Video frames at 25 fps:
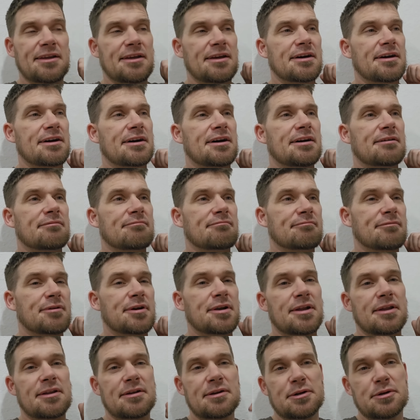uh,
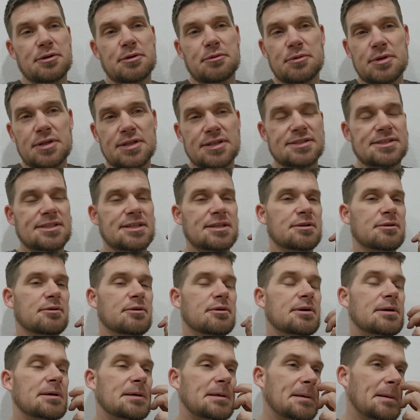another good real estate
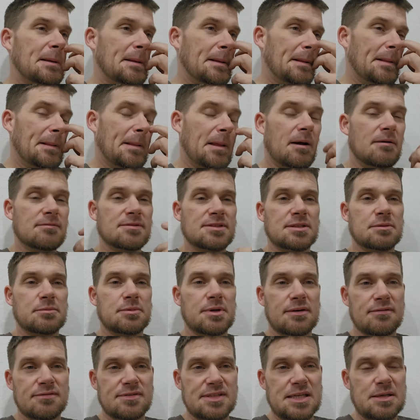lawyer. Obviously, we
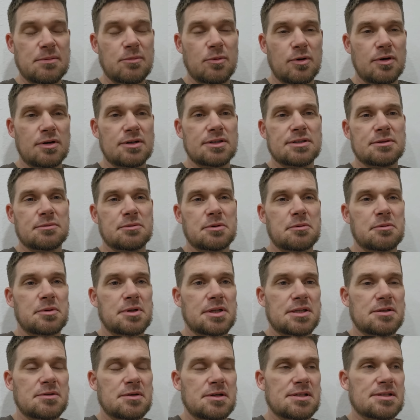have Timor, so we really
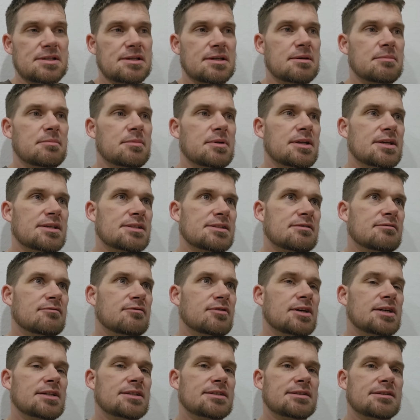trust him and his
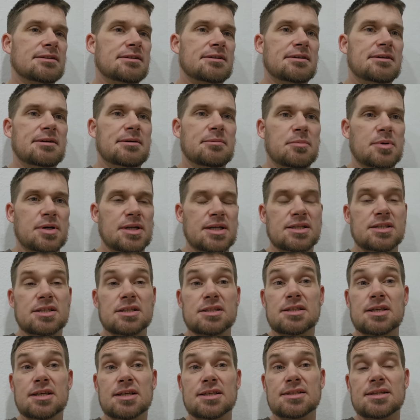advice, but it just
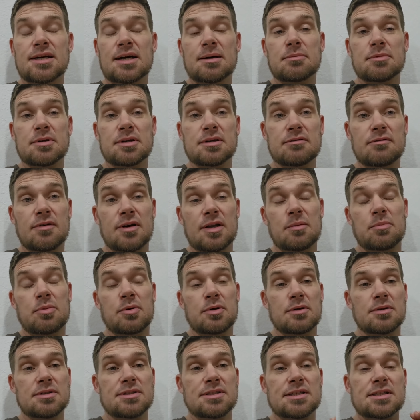takes time to develop all
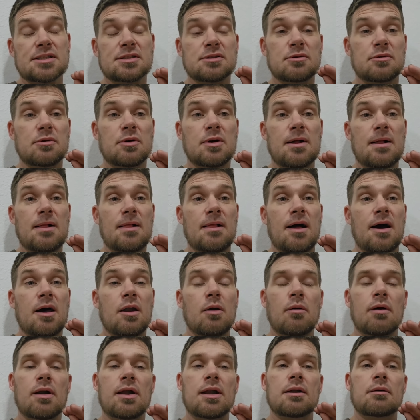those things. So I don't
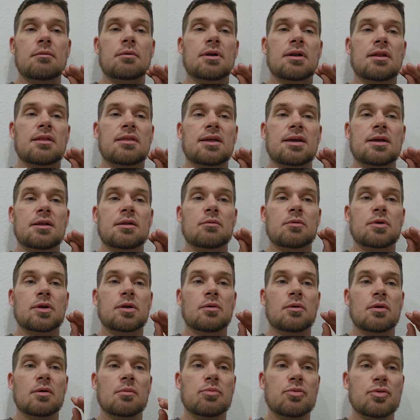want anyone to think that we
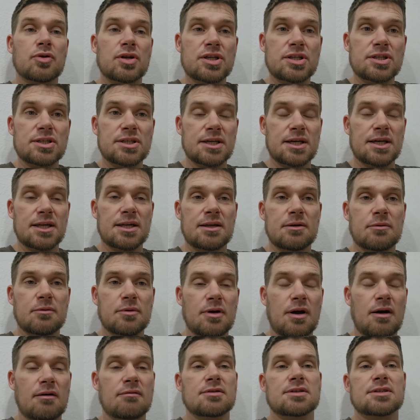don't appreciate it. We
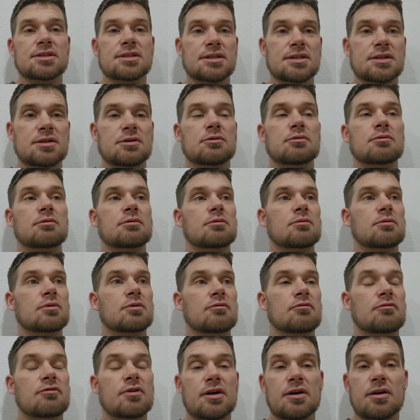obviously do. We're
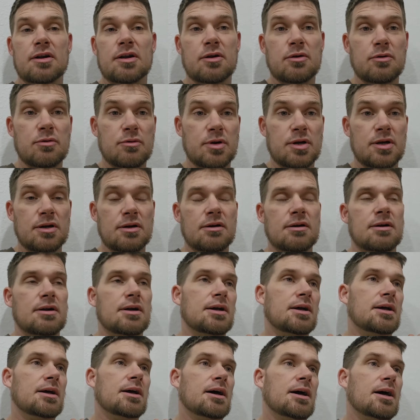very new here,
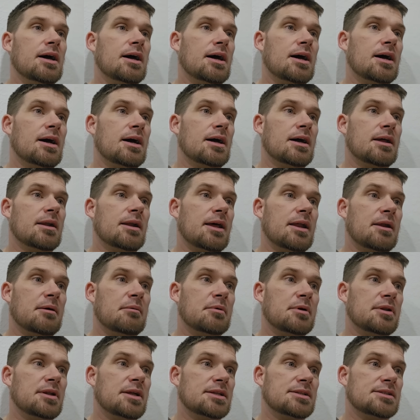uh, and
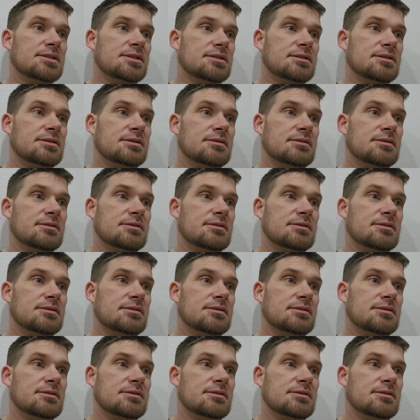anyone that's